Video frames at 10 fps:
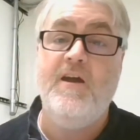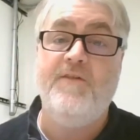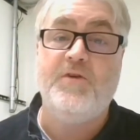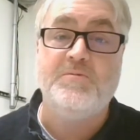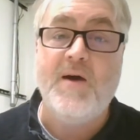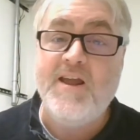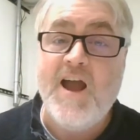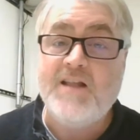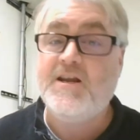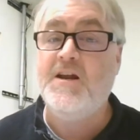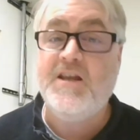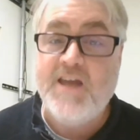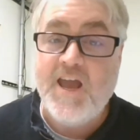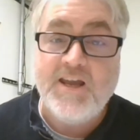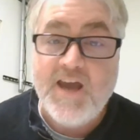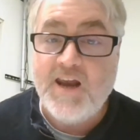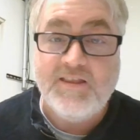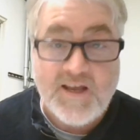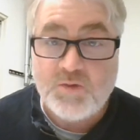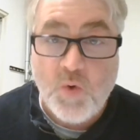there's money out there and you can't get
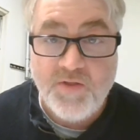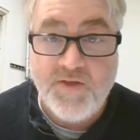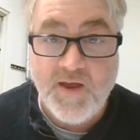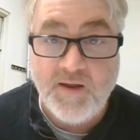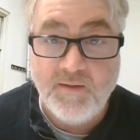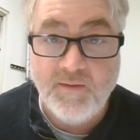it, that's one thing.